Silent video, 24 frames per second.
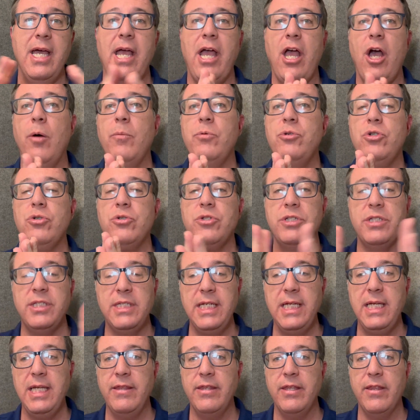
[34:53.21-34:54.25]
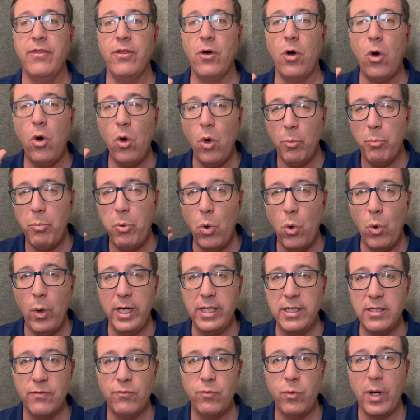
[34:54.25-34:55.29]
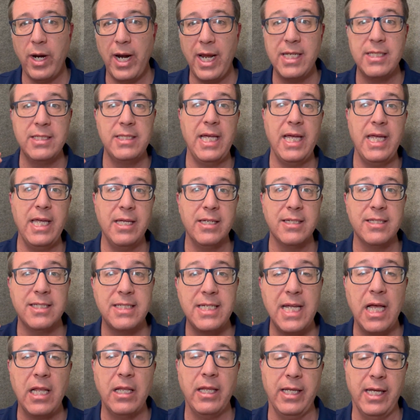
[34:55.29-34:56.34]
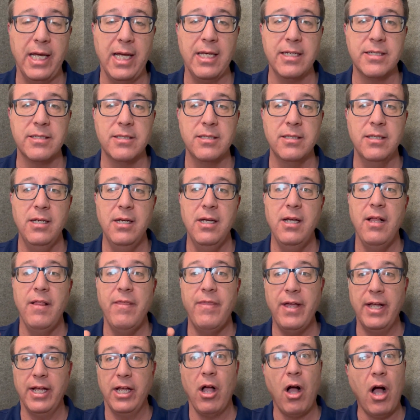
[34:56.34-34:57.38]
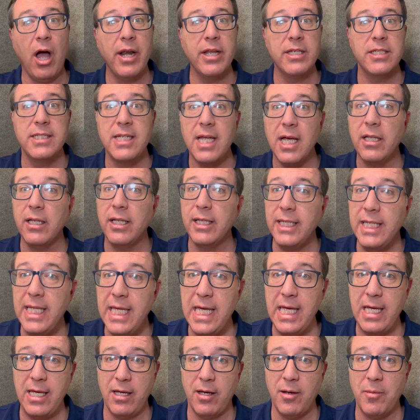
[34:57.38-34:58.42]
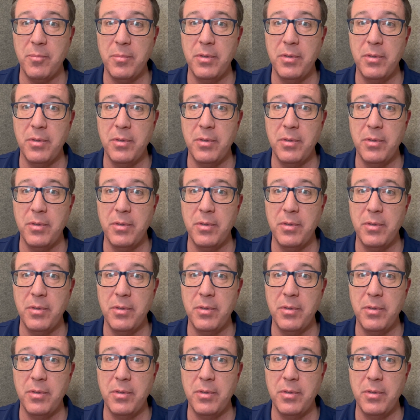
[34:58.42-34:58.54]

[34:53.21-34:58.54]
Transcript: Helps you see that the whole point of what Isaiah is telling us, that God is telling him